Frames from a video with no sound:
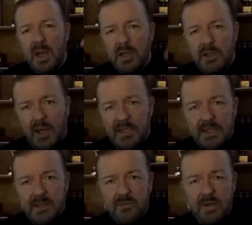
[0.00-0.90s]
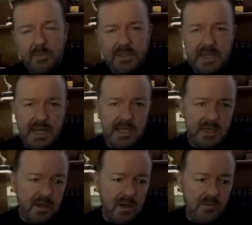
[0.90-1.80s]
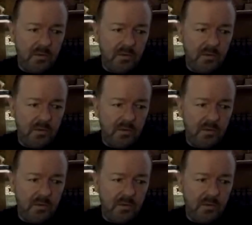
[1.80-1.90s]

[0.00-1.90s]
93% of